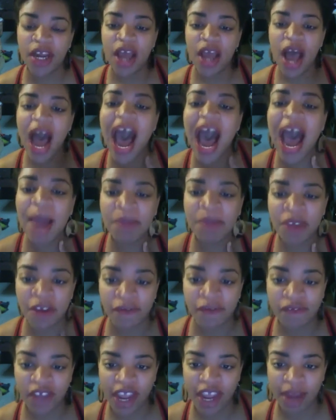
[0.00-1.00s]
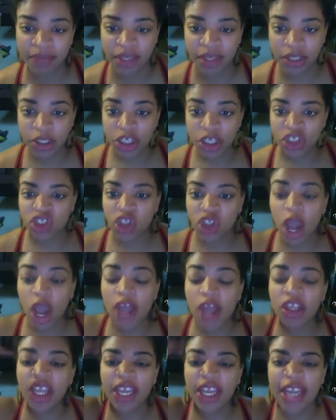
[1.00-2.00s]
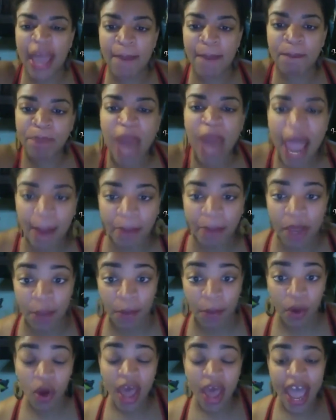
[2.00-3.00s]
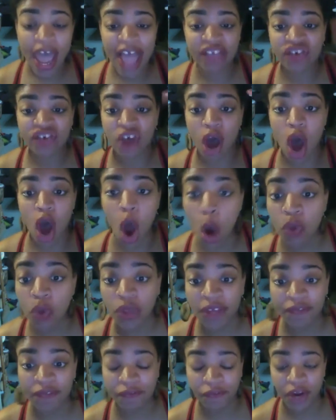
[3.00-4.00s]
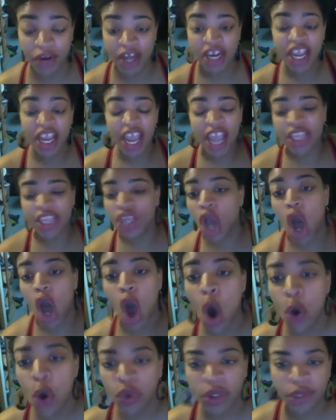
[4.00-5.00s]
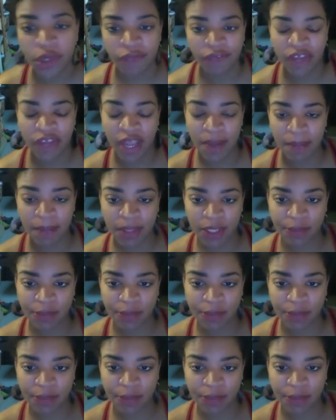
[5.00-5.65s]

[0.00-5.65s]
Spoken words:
I'm your family. Start looking at black people as your only friend and your only family.